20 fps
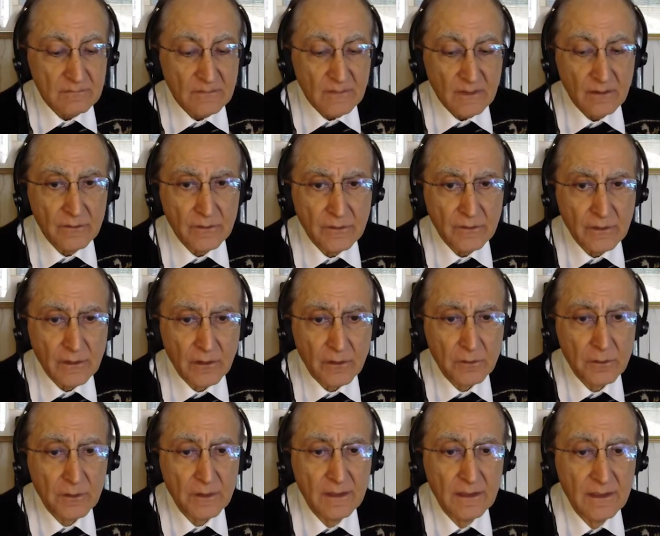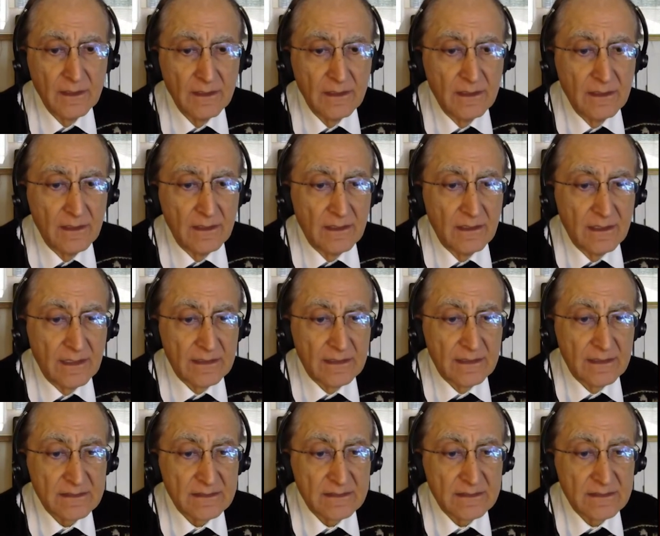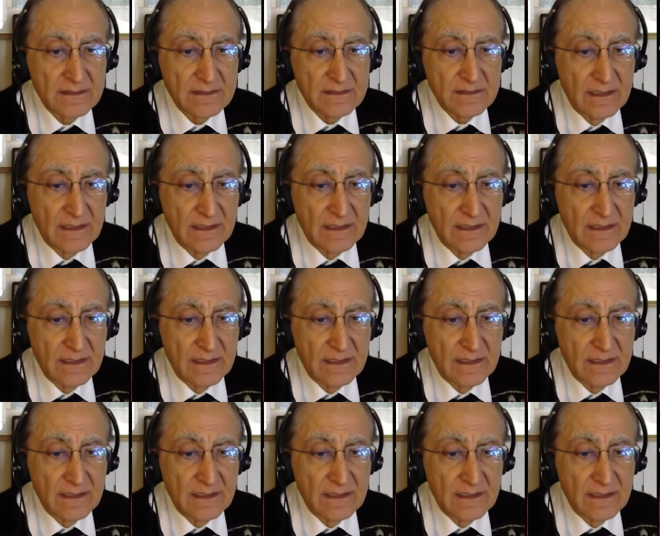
So let's